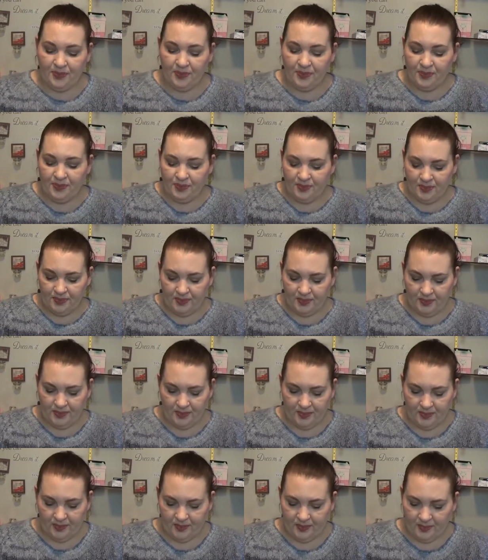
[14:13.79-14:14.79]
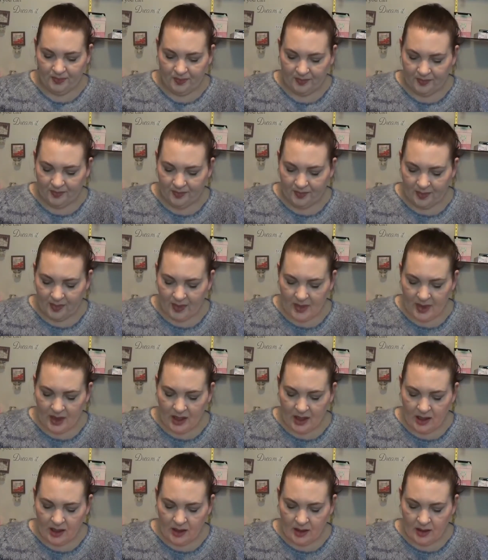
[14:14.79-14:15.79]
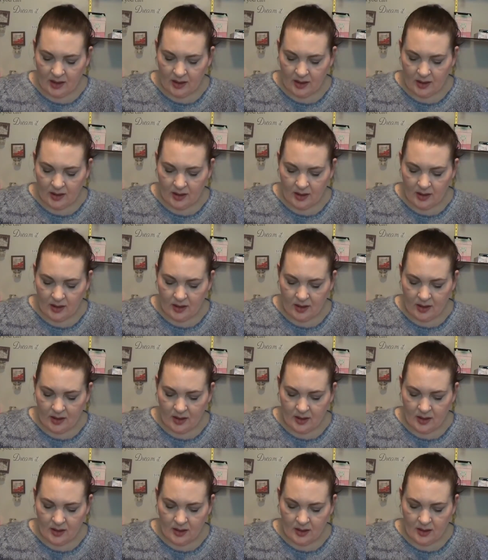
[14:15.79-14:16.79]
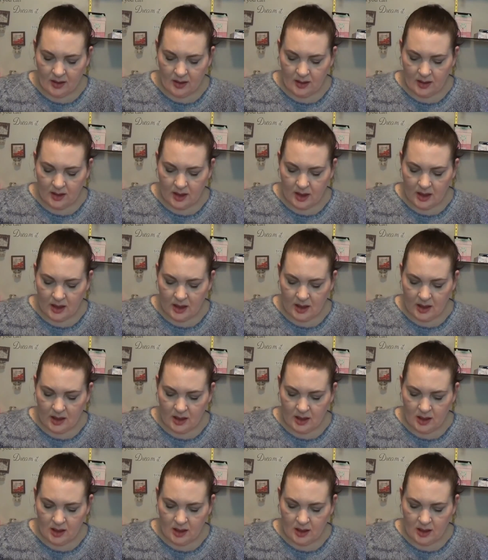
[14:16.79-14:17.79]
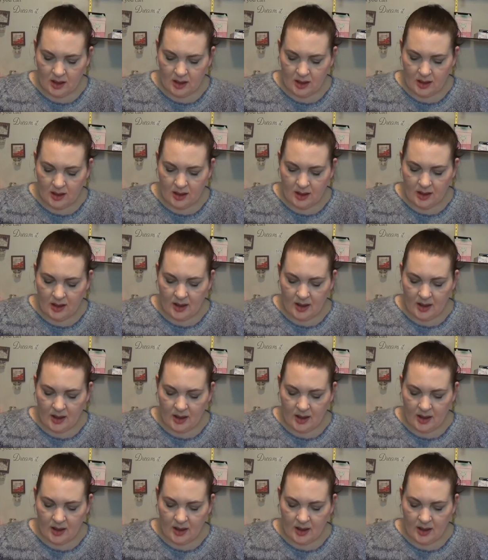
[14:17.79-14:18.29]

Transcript: [no speech]